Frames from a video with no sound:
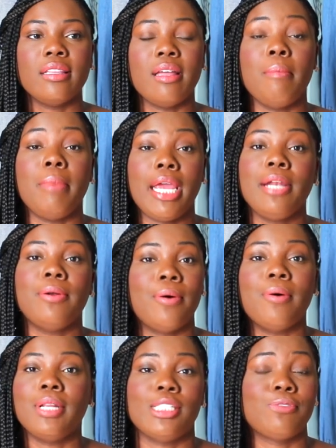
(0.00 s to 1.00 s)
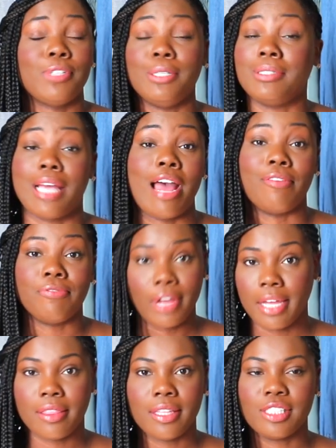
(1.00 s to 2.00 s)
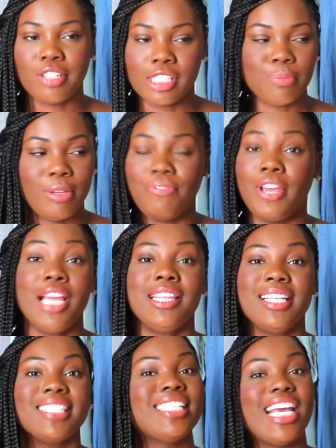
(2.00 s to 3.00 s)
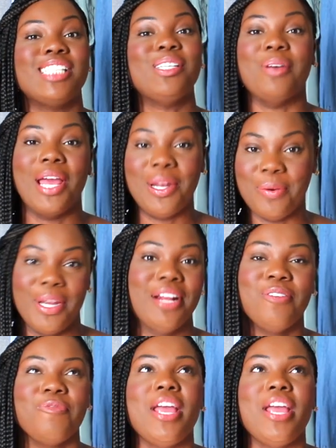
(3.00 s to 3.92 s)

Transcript: The main goal is for you to have faith. Trust me, faith takes you anywhere.